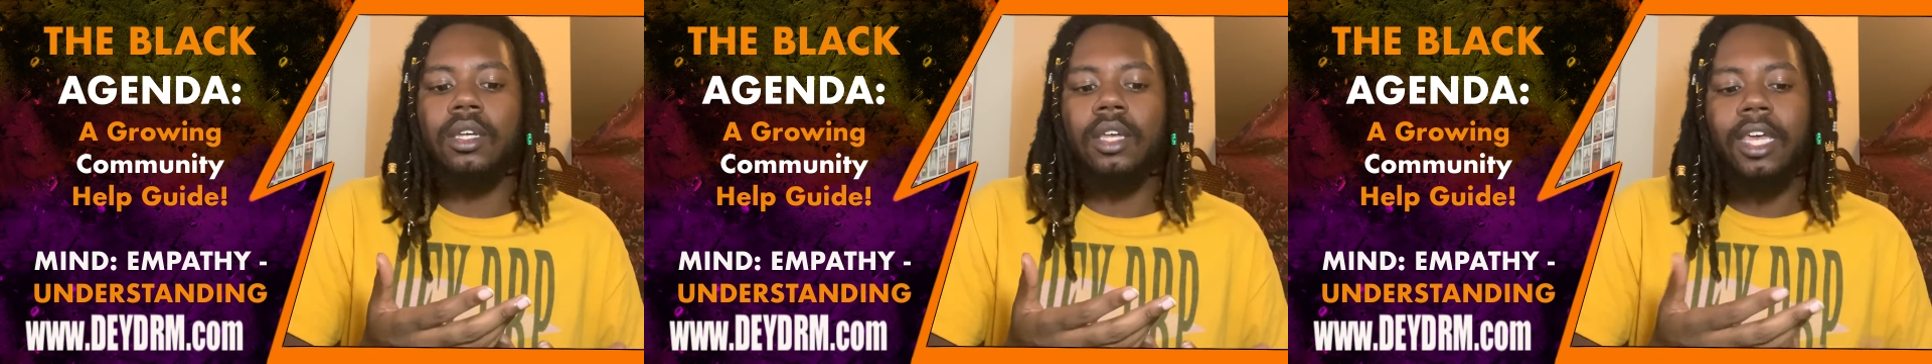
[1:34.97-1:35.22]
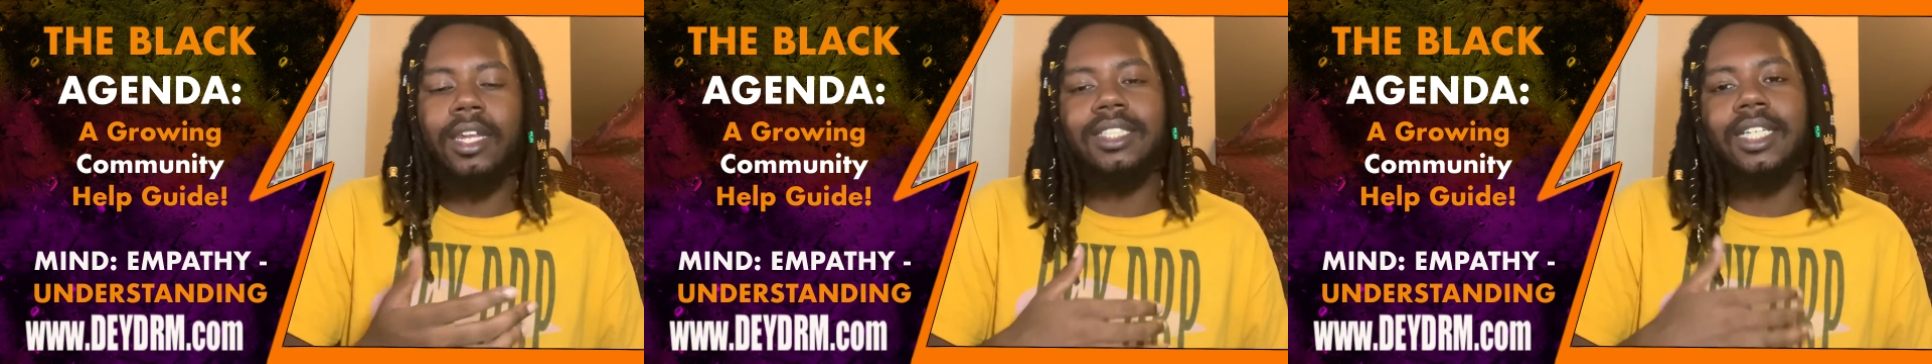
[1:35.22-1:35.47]

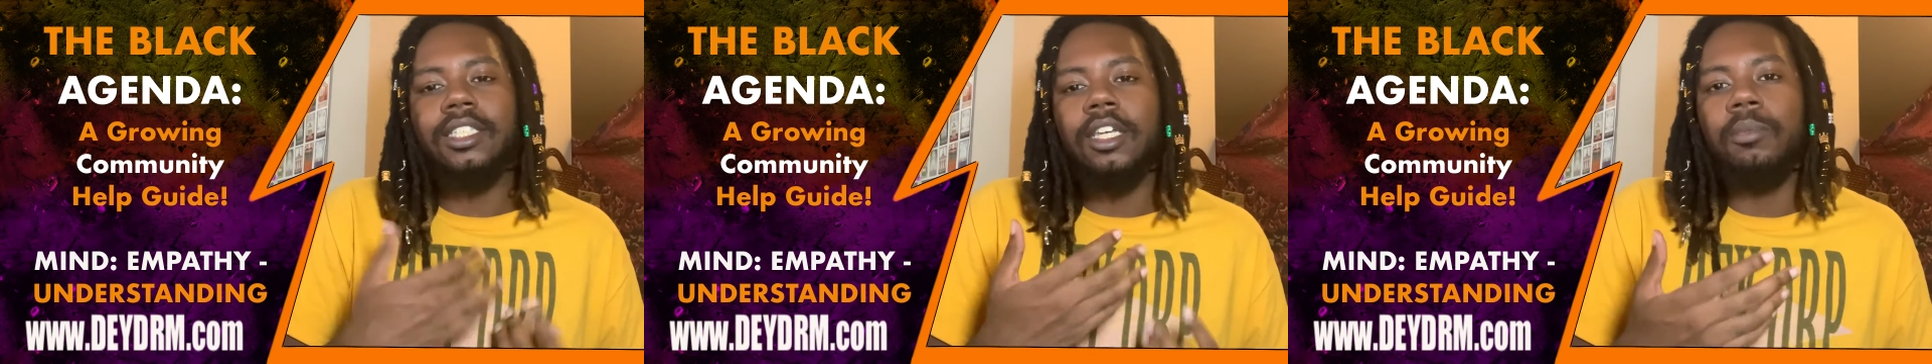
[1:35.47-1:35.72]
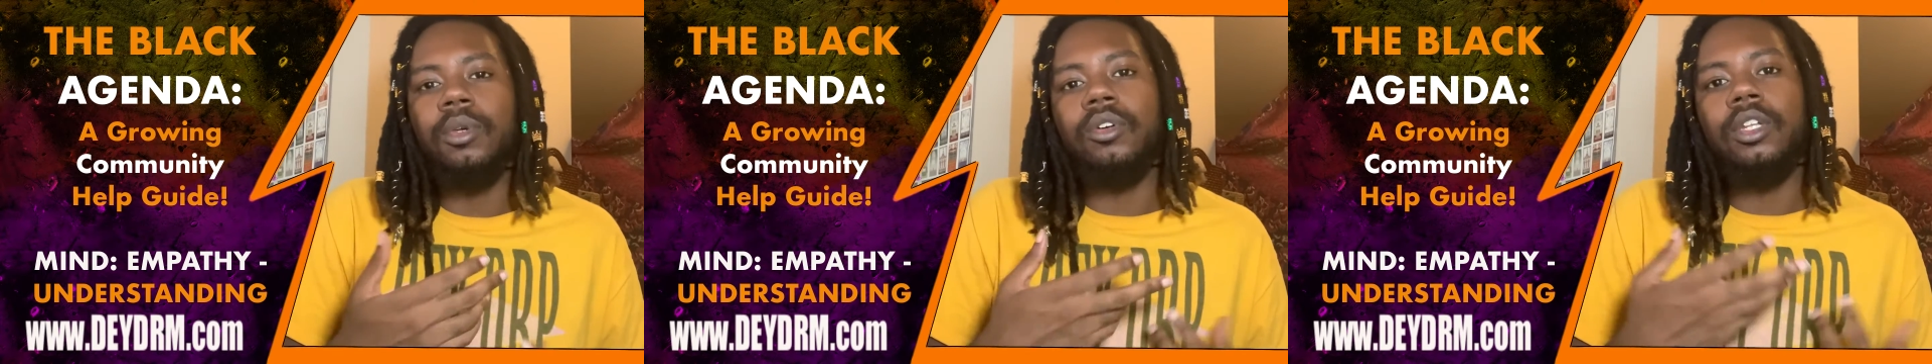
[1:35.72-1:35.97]
And us as a
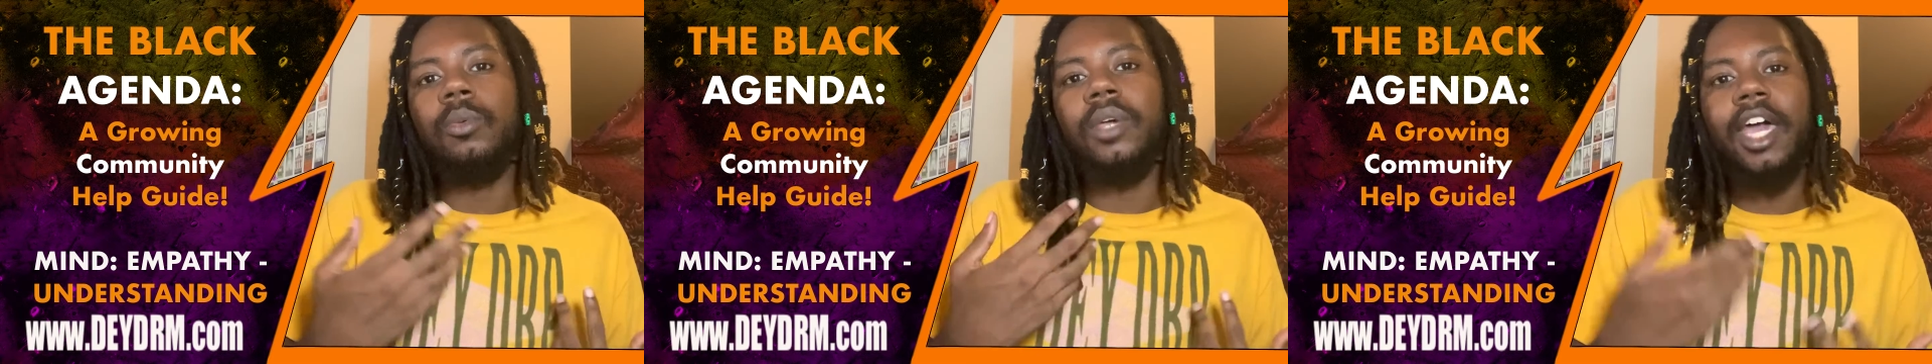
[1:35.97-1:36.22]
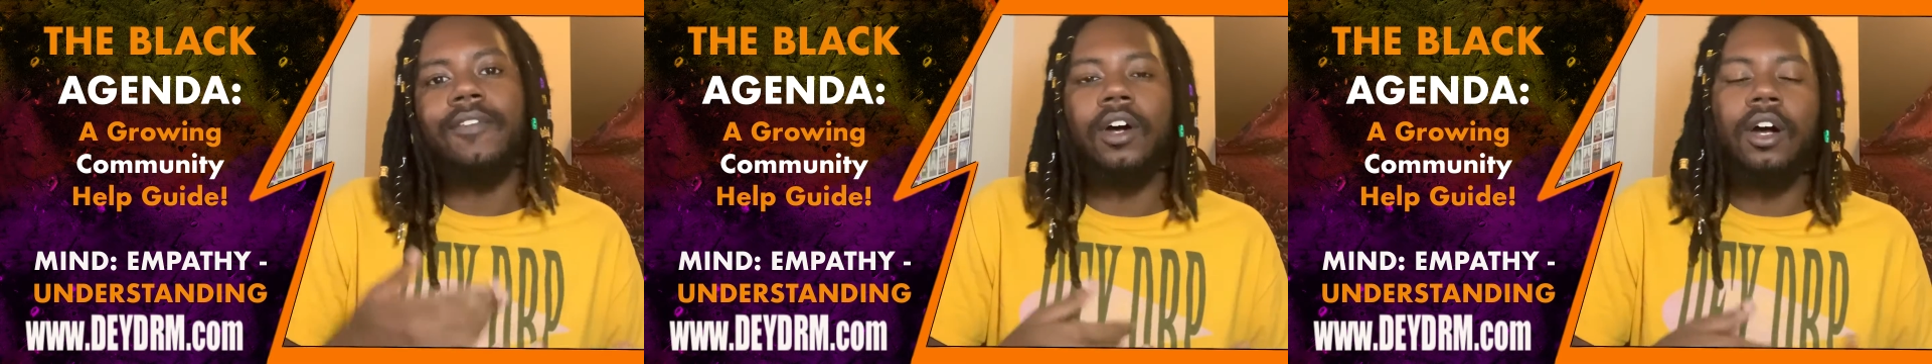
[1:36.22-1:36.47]
community, we
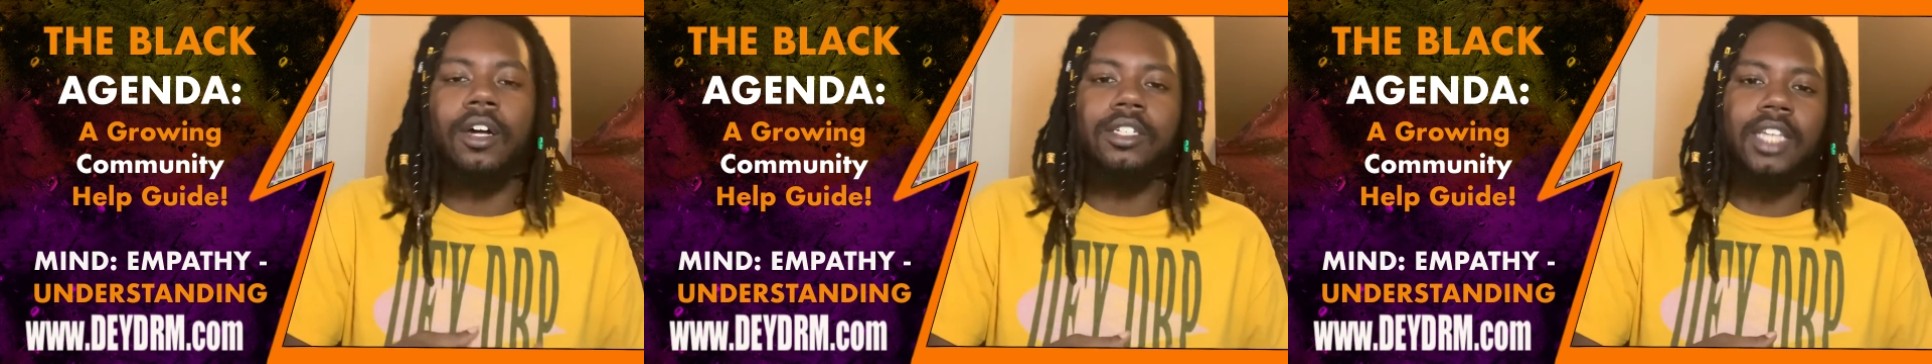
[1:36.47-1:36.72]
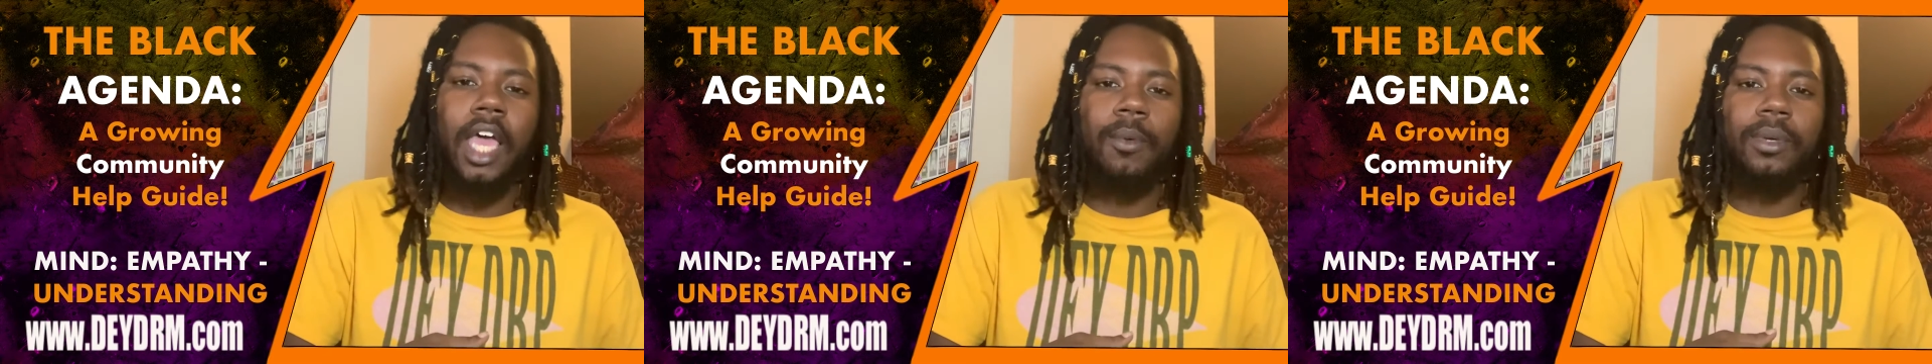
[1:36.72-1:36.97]
have a hard
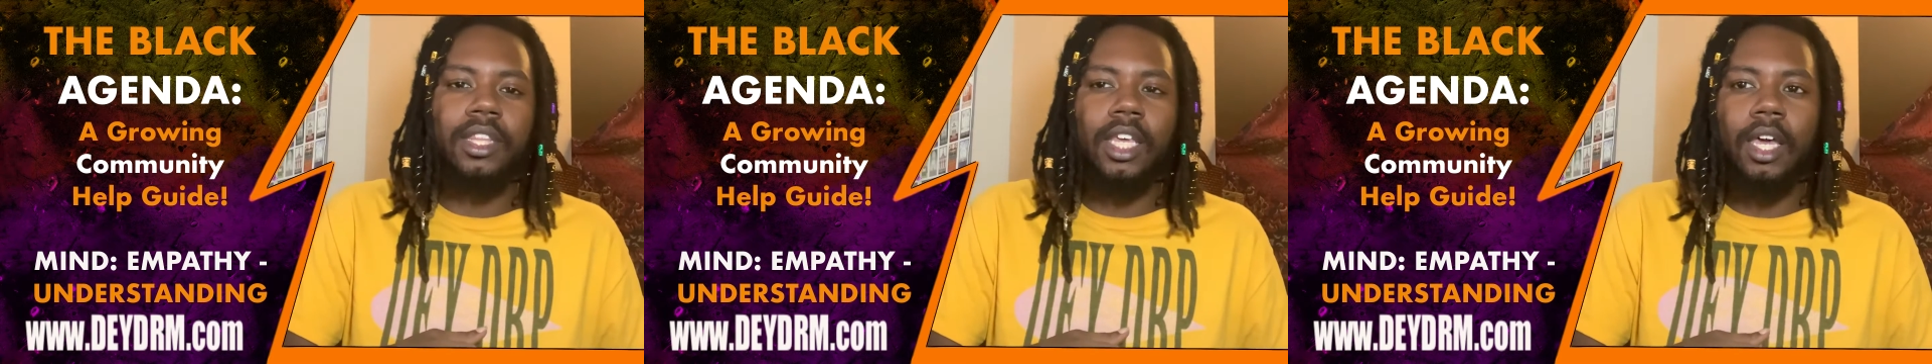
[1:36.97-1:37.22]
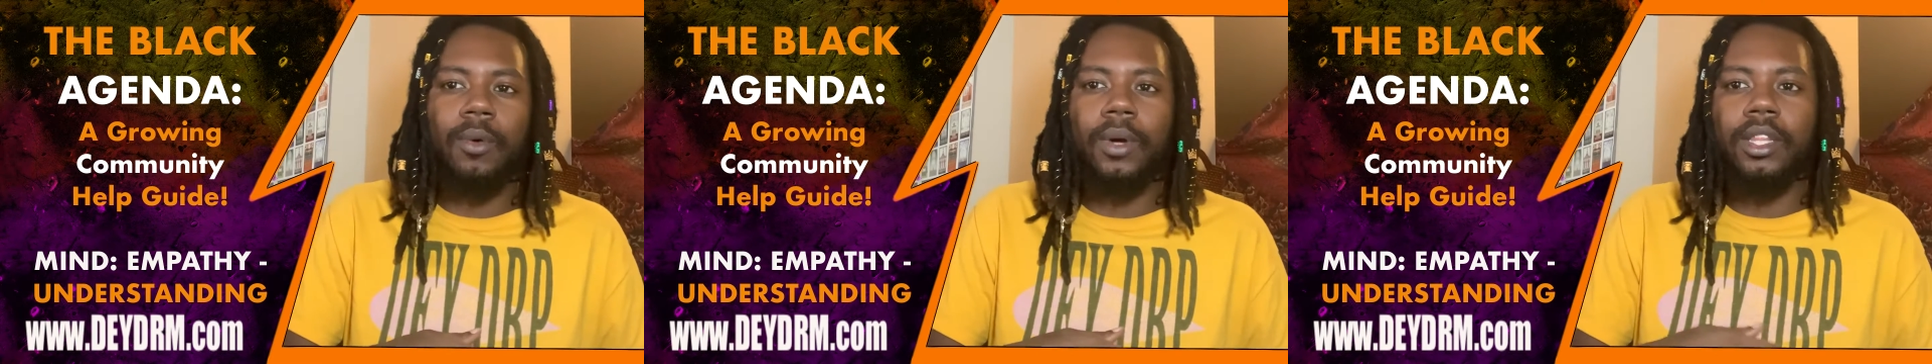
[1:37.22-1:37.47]
time with
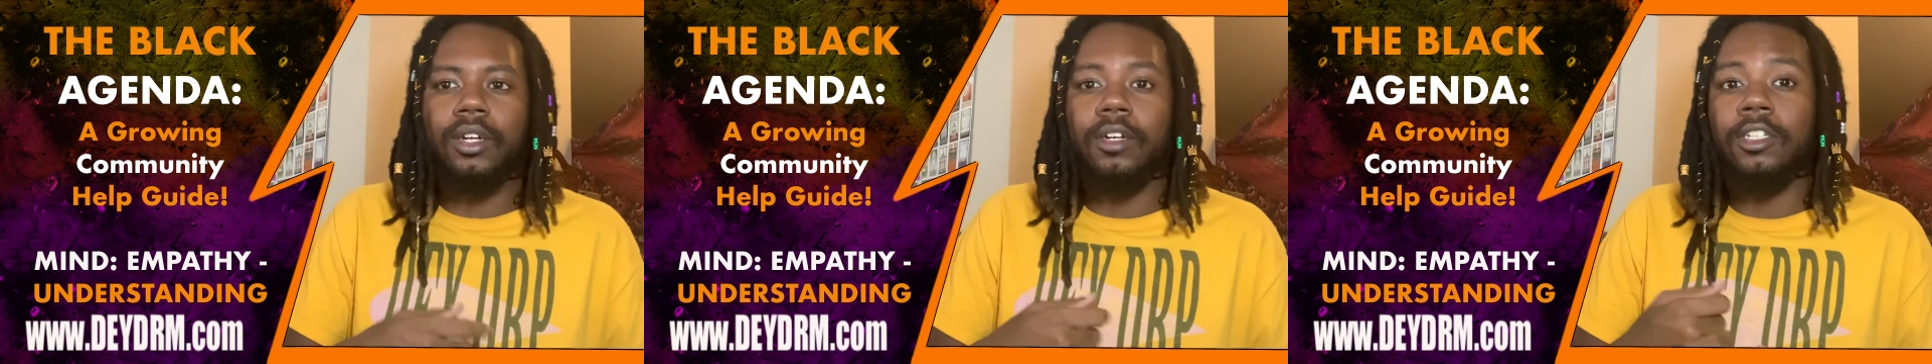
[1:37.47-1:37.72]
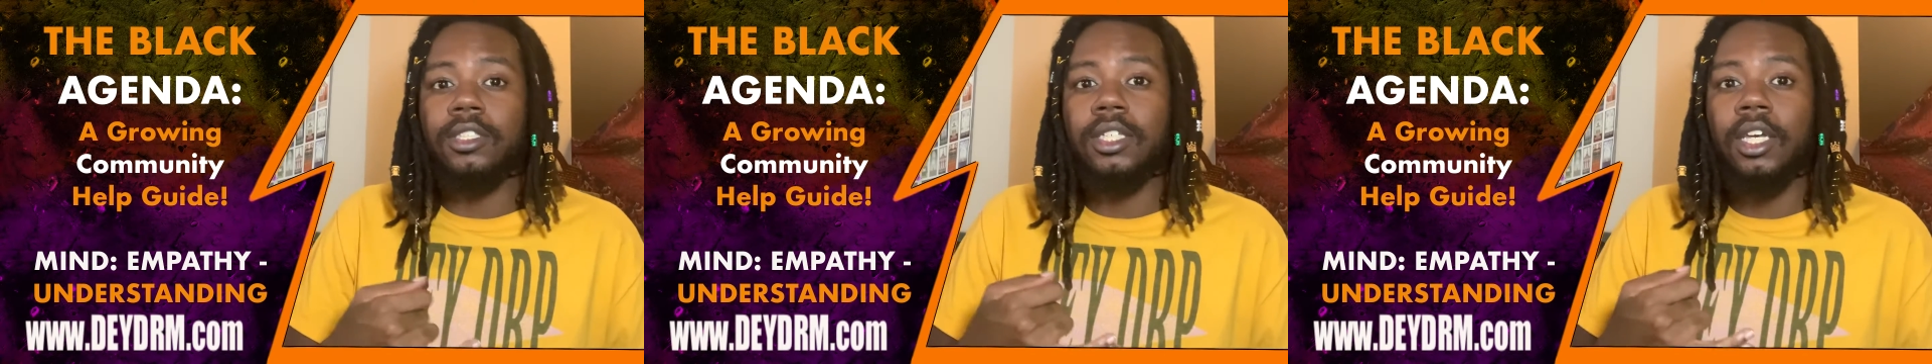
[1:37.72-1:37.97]
that, whether
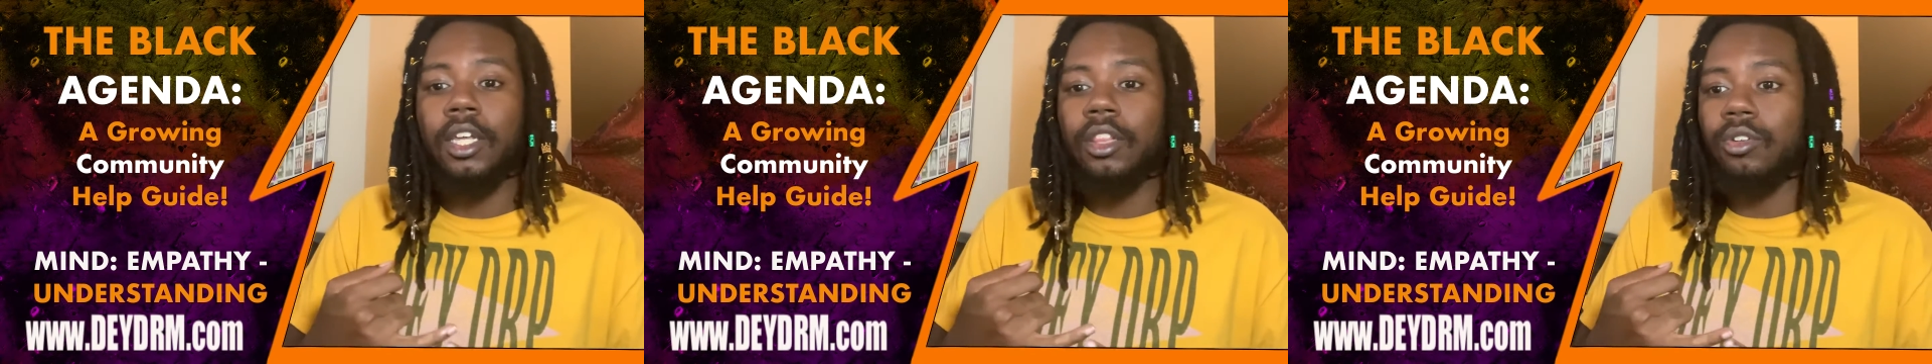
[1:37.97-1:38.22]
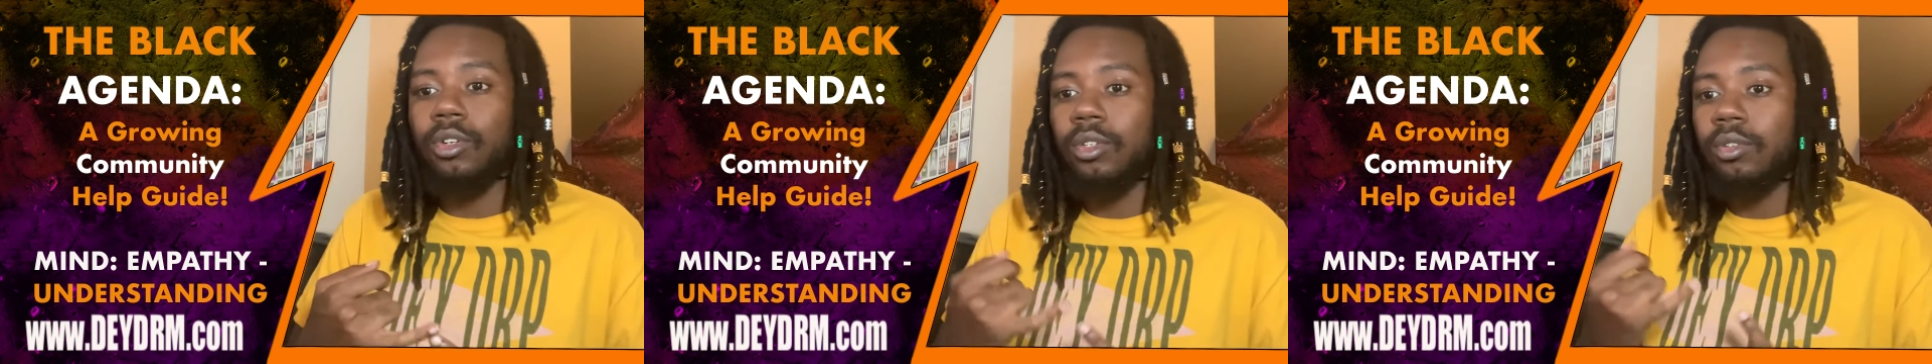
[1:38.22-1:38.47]
it's
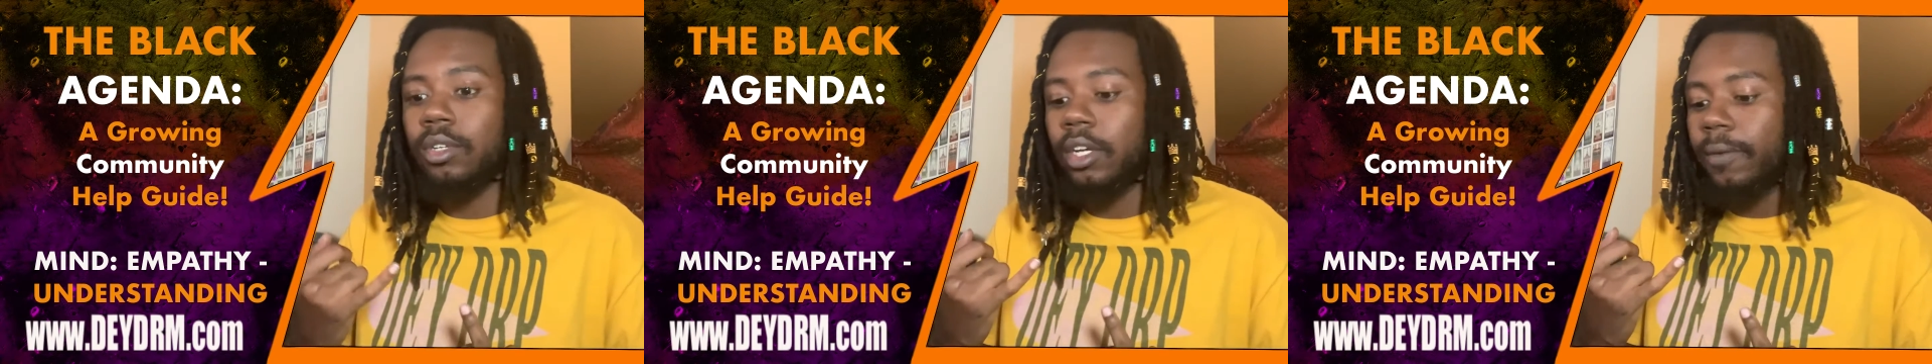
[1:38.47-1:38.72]
through